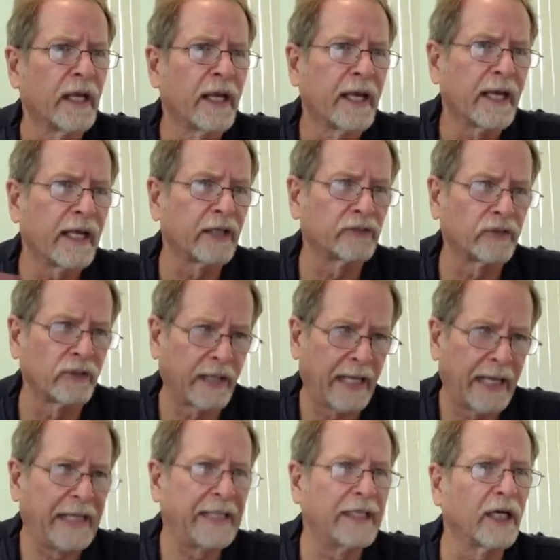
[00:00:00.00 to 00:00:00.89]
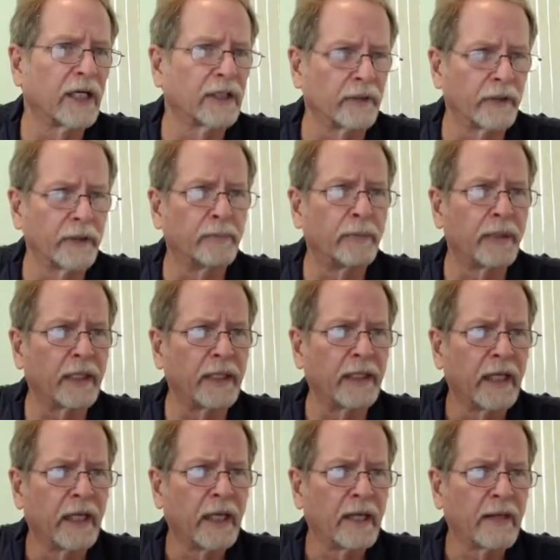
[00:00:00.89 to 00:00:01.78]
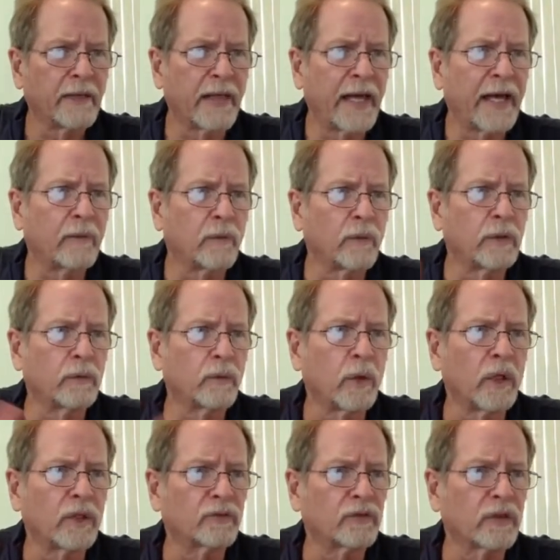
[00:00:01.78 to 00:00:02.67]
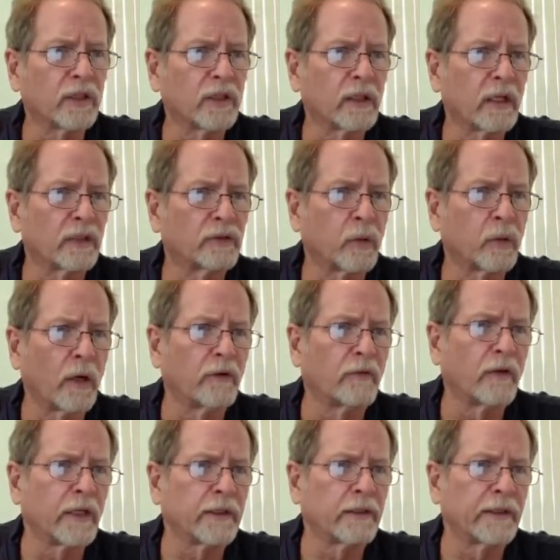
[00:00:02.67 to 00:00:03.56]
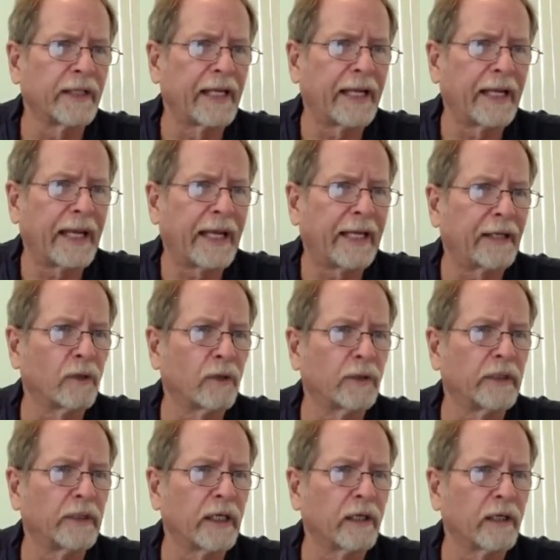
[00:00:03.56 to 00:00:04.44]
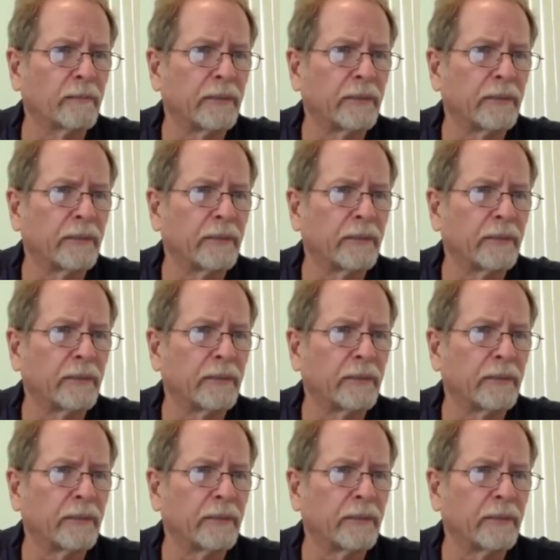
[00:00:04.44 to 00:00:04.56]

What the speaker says: as the 800, but that one was a 1200 that I had on there.